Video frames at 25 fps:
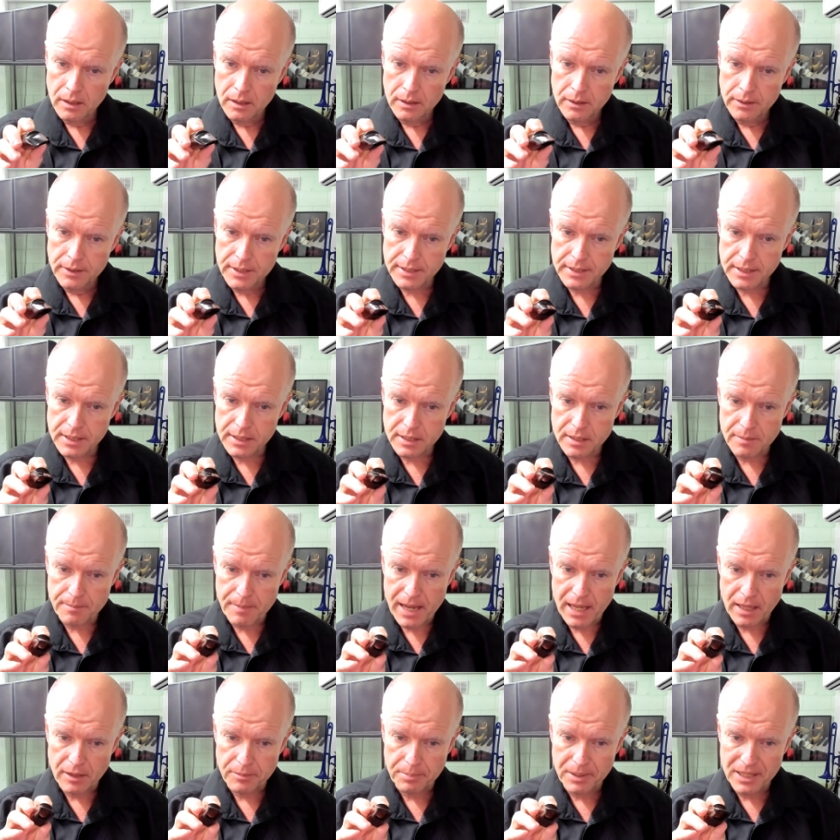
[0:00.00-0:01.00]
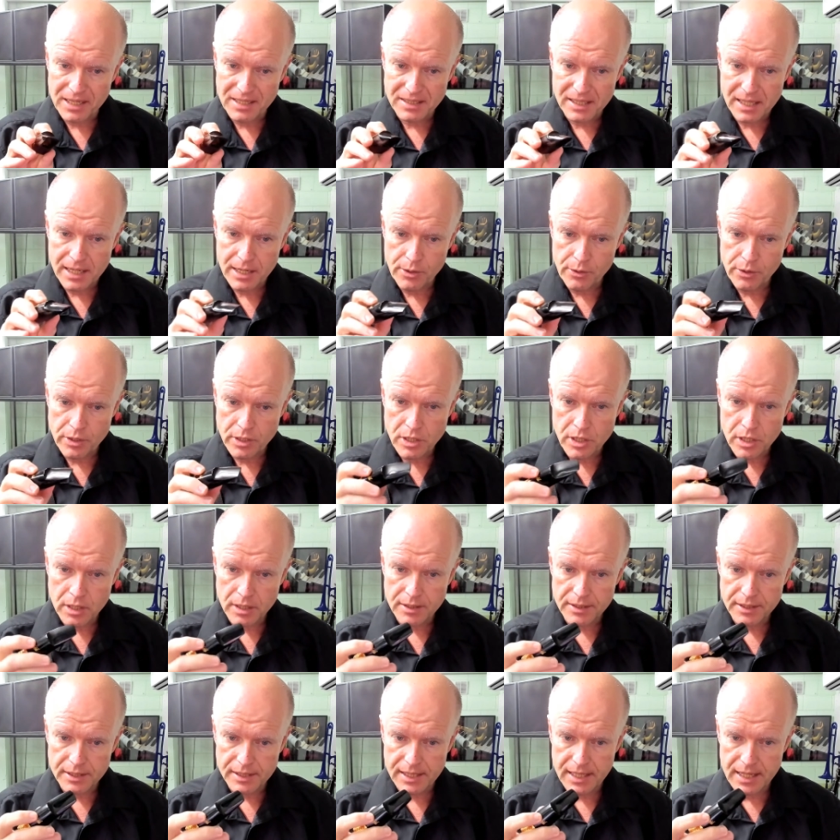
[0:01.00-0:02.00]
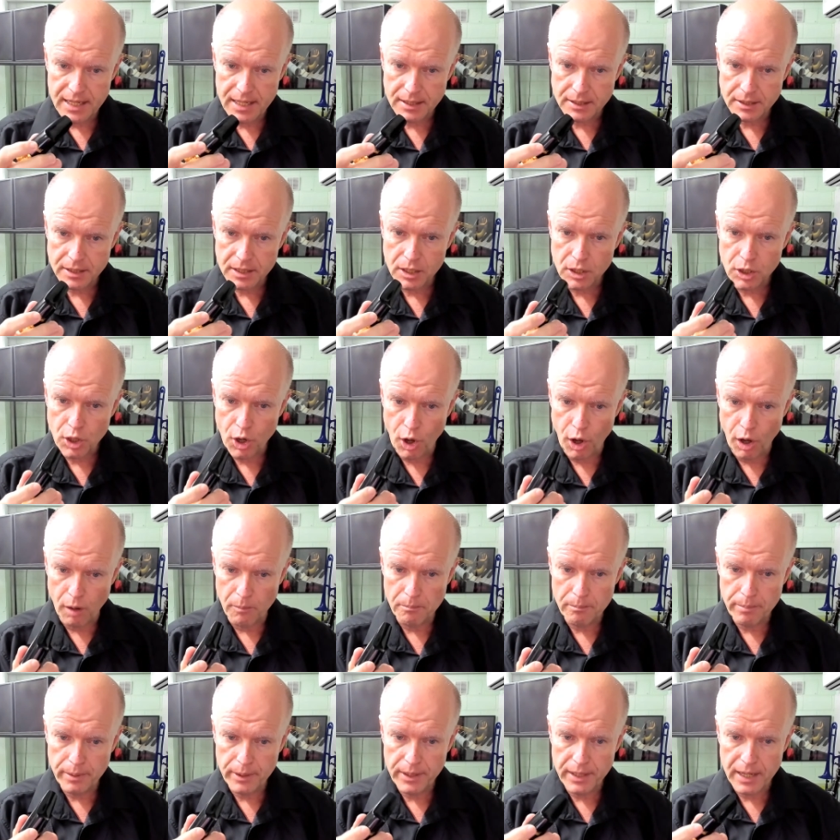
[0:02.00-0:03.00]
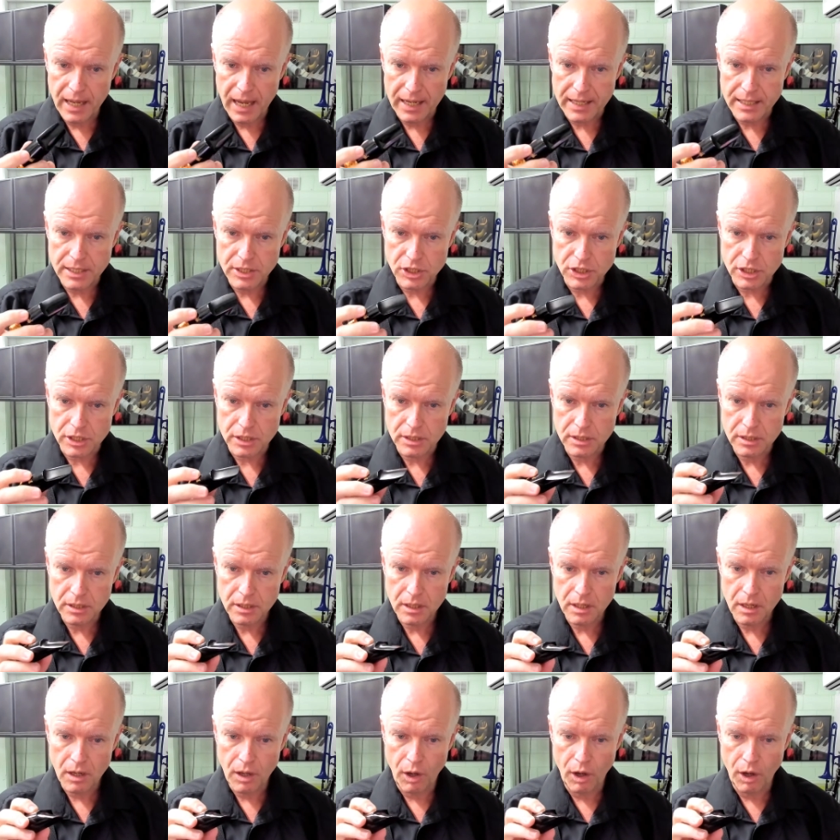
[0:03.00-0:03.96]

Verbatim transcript: This is the mouthpiece here and you can see it's a combination